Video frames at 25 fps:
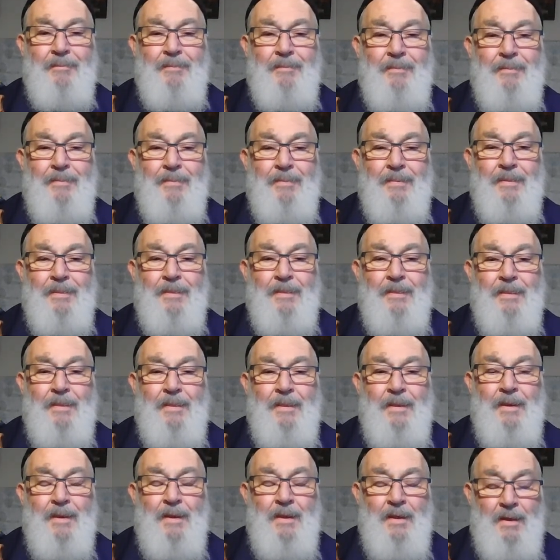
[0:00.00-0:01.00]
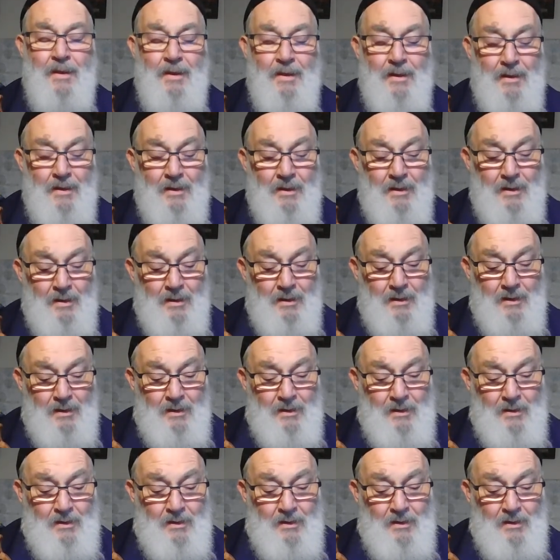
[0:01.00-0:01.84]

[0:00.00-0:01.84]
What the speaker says: Nothing is said.